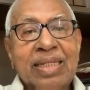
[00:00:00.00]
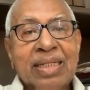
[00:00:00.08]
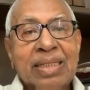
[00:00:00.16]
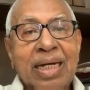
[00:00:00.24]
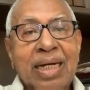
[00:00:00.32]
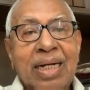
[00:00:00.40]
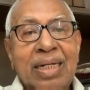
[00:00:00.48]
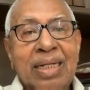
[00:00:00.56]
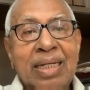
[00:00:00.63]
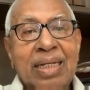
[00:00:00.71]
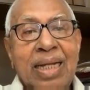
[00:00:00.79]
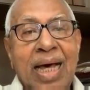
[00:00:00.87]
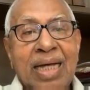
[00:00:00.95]
the third
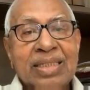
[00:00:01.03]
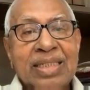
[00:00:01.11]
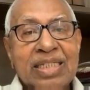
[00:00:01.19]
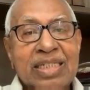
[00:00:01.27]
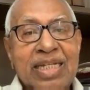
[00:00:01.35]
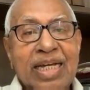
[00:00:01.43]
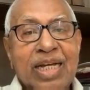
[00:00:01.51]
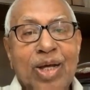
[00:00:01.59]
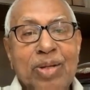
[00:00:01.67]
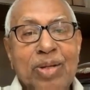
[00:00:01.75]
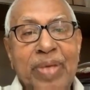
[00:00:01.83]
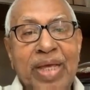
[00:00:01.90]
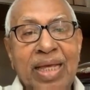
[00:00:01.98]
largest
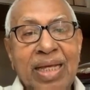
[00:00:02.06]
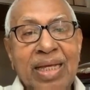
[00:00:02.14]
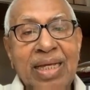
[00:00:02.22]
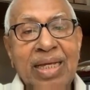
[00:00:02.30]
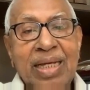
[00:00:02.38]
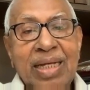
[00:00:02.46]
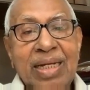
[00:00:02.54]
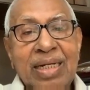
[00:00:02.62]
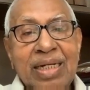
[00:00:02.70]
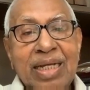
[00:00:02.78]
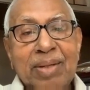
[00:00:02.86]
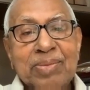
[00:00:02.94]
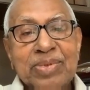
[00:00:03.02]
economy
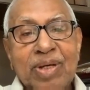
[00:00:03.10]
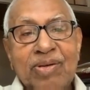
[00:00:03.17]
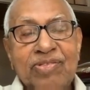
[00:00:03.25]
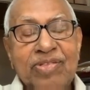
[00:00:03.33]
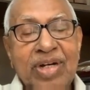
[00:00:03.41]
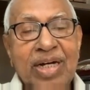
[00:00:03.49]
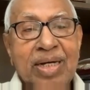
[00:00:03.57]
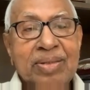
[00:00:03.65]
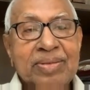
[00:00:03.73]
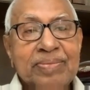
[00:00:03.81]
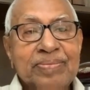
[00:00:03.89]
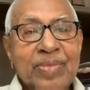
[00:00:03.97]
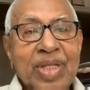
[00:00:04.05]
in terms of
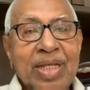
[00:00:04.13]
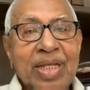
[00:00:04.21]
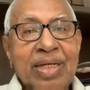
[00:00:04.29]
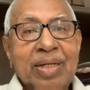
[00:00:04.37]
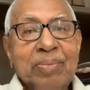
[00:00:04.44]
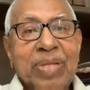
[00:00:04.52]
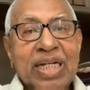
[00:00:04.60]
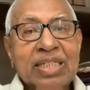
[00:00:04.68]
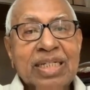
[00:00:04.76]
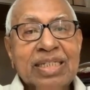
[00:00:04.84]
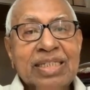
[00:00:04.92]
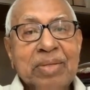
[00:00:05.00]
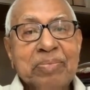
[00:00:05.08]

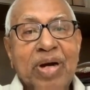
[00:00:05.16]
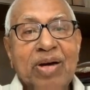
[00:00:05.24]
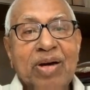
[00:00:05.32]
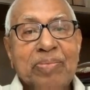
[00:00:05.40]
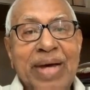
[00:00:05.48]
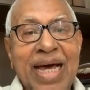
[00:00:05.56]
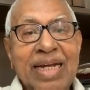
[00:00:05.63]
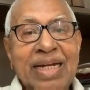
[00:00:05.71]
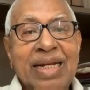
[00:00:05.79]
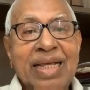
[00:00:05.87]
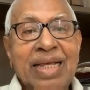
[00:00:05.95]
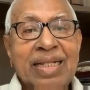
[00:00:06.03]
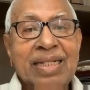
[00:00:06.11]
purchasing power
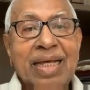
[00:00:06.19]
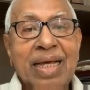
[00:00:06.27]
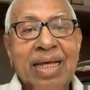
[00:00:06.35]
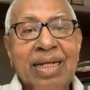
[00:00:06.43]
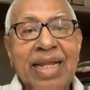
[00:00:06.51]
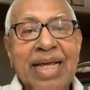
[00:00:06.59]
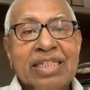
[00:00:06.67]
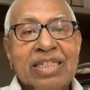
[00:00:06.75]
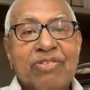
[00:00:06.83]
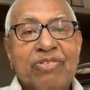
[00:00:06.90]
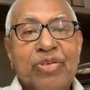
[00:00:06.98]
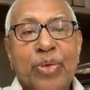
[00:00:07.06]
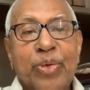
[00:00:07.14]
parity in the next
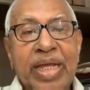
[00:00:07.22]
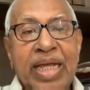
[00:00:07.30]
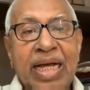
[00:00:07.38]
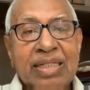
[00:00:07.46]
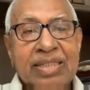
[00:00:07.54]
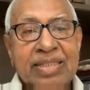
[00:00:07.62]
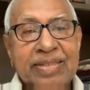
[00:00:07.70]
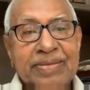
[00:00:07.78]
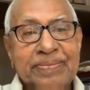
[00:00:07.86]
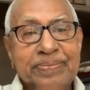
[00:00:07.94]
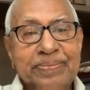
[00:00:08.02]
few years.